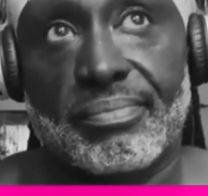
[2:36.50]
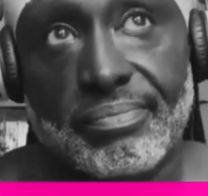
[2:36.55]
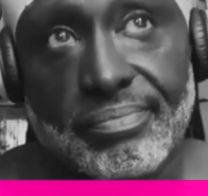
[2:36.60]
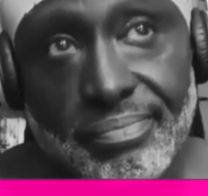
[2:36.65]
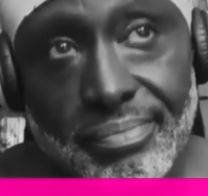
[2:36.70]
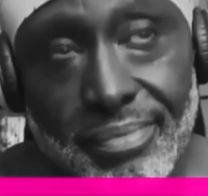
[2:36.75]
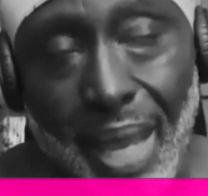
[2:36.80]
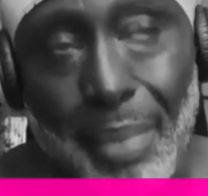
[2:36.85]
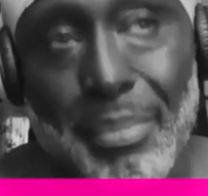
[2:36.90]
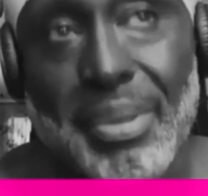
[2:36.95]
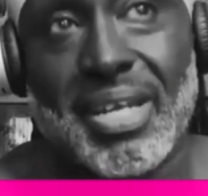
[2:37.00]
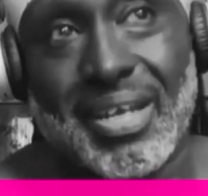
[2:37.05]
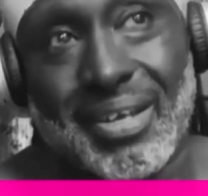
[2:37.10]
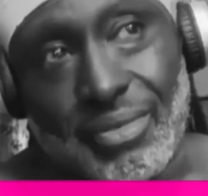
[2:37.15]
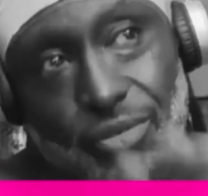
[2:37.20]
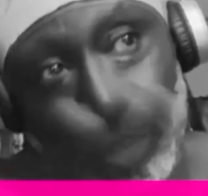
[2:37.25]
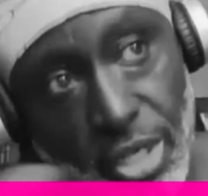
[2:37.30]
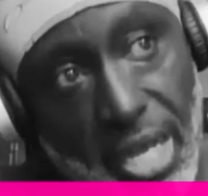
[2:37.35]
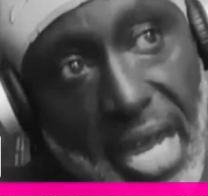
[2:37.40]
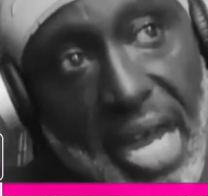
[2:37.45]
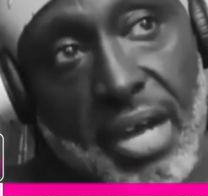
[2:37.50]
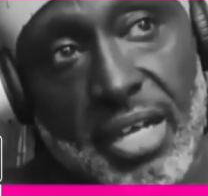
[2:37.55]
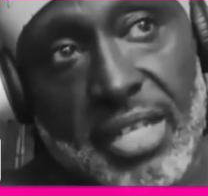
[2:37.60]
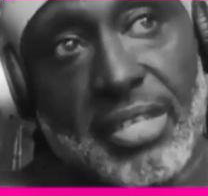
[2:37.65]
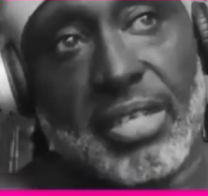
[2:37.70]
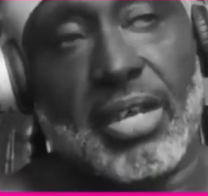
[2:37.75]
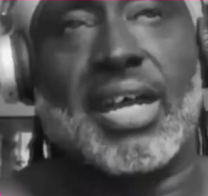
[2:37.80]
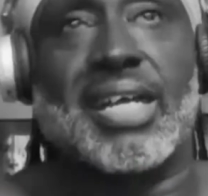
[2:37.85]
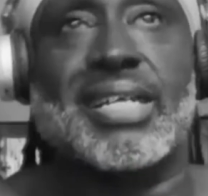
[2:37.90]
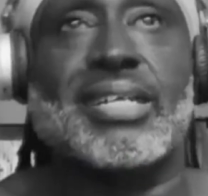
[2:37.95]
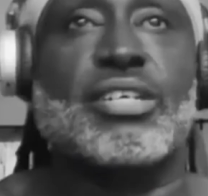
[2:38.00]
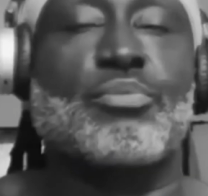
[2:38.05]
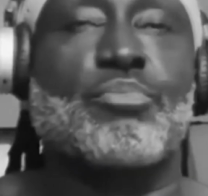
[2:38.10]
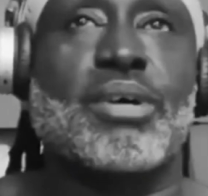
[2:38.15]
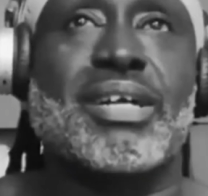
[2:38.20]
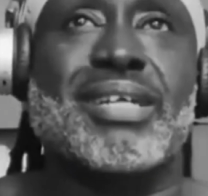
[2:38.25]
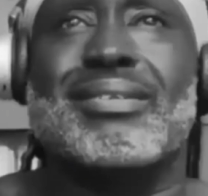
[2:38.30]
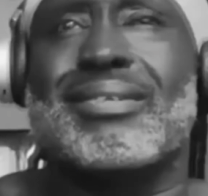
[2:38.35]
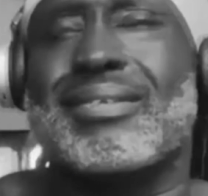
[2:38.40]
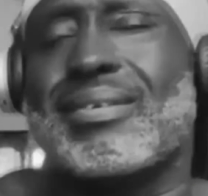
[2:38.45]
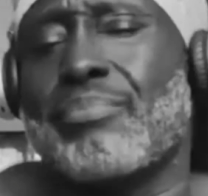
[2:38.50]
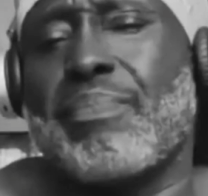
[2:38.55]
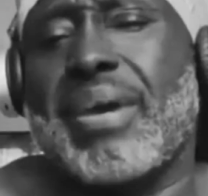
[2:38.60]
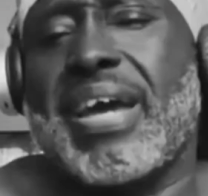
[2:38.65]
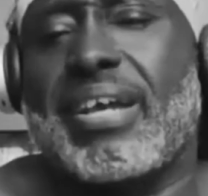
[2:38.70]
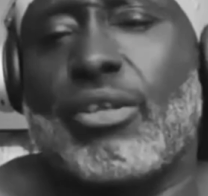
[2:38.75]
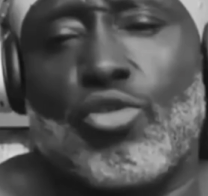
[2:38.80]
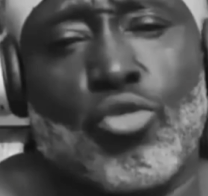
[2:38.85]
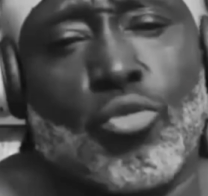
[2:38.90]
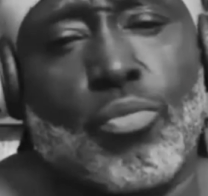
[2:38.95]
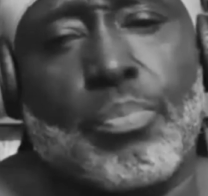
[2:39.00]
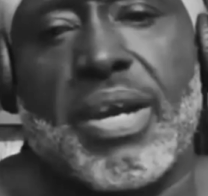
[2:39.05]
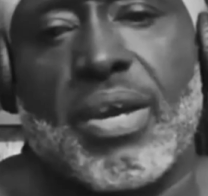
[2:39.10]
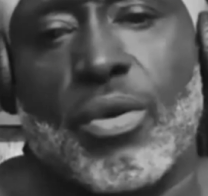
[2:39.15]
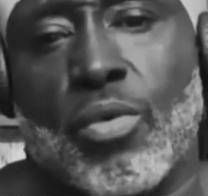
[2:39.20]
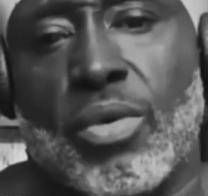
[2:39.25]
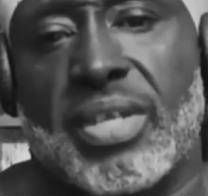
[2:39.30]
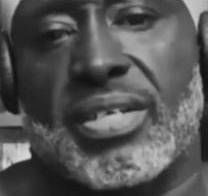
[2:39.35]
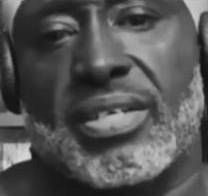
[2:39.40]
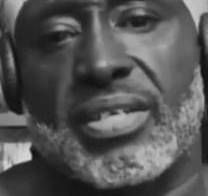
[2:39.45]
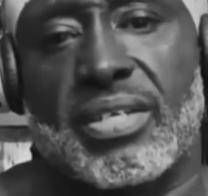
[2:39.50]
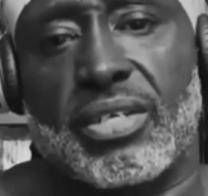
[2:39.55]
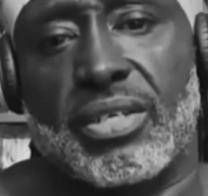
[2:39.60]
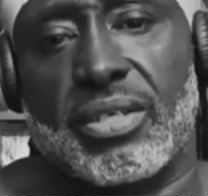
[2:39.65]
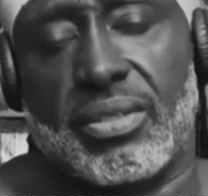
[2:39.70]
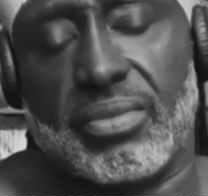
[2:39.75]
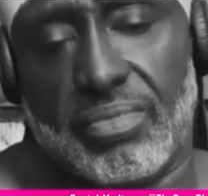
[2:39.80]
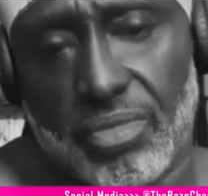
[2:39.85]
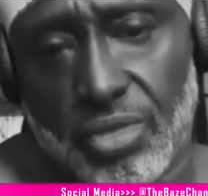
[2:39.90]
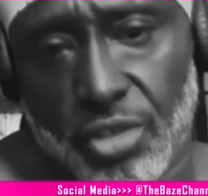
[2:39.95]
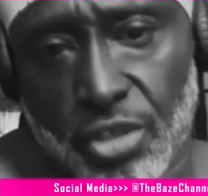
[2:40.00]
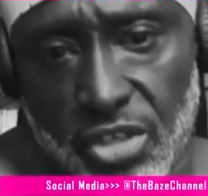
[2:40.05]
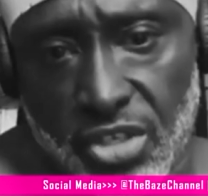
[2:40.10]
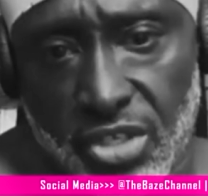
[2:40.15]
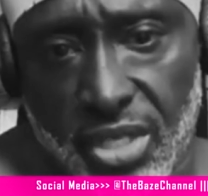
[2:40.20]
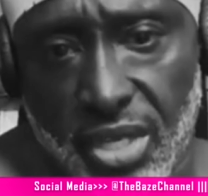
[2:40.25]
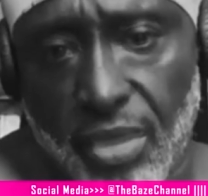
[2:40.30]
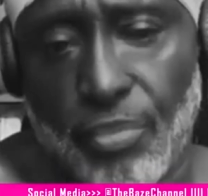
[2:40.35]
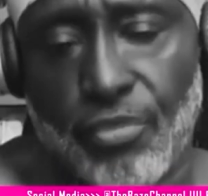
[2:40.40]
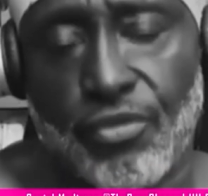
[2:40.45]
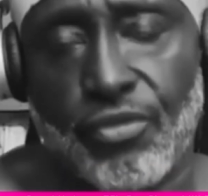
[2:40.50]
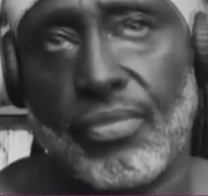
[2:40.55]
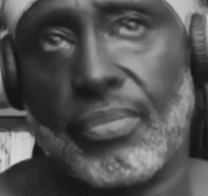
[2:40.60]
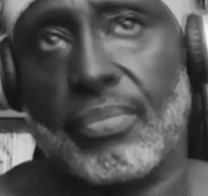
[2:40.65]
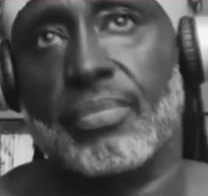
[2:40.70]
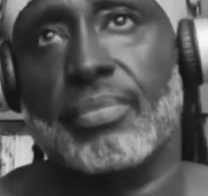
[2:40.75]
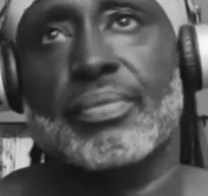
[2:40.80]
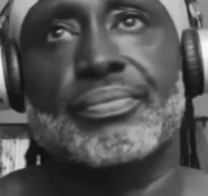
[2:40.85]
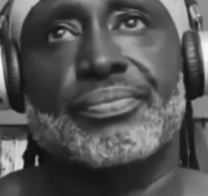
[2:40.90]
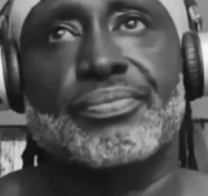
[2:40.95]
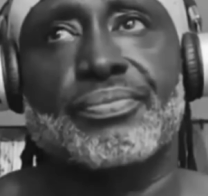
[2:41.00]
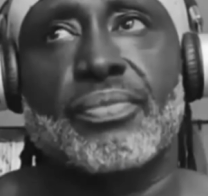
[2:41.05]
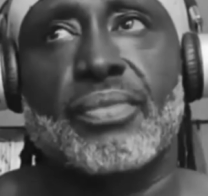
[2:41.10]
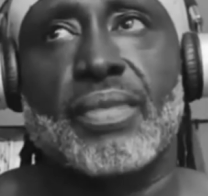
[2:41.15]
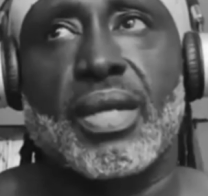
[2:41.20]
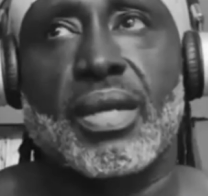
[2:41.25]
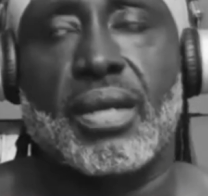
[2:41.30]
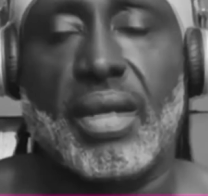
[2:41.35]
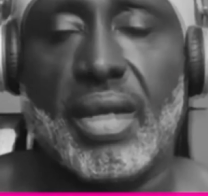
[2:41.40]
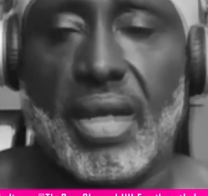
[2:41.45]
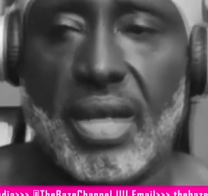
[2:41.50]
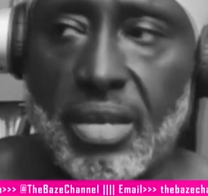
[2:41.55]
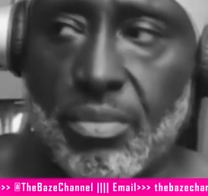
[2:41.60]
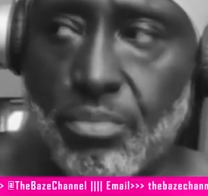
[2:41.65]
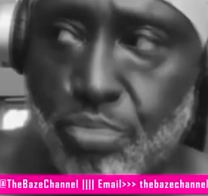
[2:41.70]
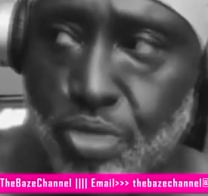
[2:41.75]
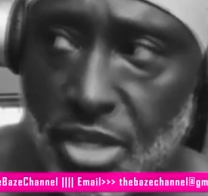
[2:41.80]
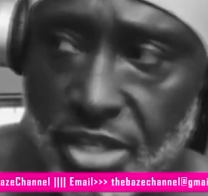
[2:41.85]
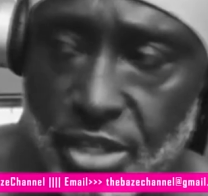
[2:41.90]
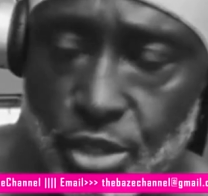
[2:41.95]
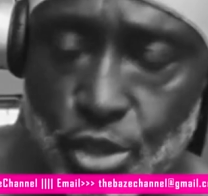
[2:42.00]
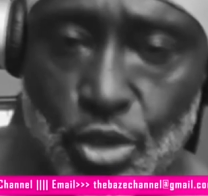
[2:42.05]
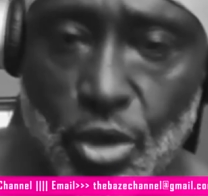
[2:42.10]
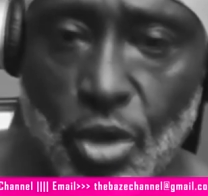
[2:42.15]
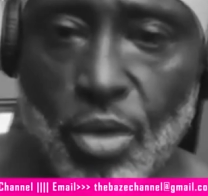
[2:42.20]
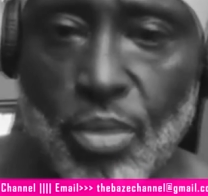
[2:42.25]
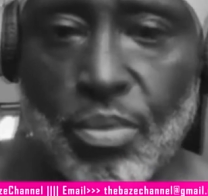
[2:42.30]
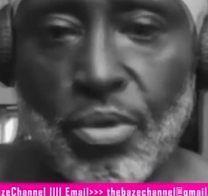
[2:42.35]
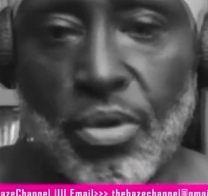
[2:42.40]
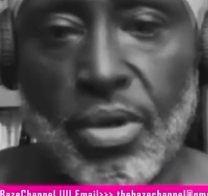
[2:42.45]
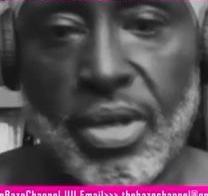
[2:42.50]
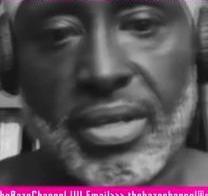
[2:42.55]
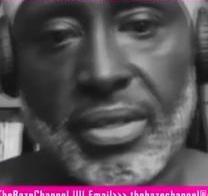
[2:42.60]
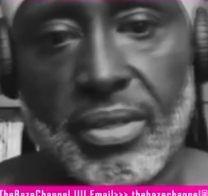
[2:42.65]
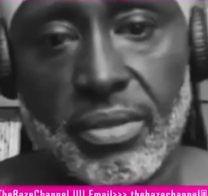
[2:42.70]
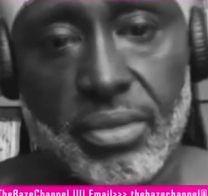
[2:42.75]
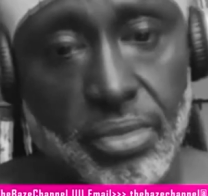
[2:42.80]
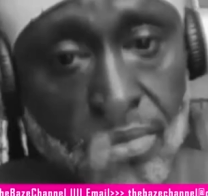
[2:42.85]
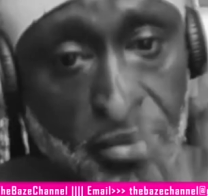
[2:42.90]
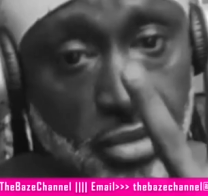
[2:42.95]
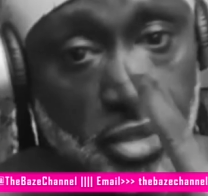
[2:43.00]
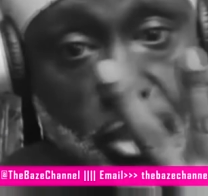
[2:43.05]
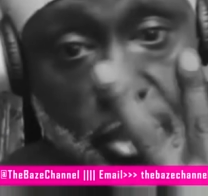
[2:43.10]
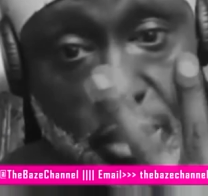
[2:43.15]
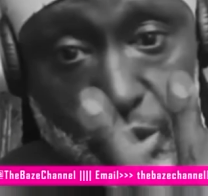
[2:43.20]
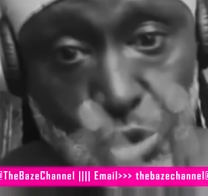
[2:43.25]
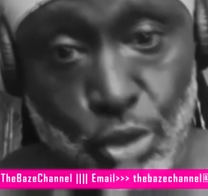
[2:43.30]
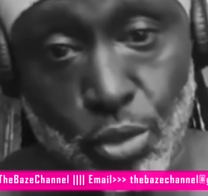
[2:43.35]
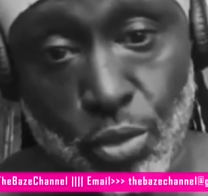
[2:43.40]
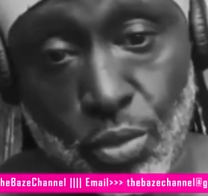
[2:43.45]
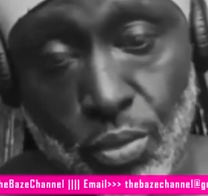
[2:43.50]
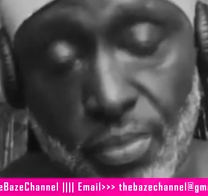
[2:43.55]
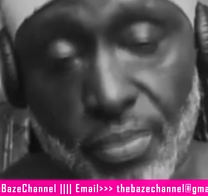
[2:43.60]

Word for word: I mean, you got other artists, but the main two big ones is yourself and Brother Stoneboy. Just the two.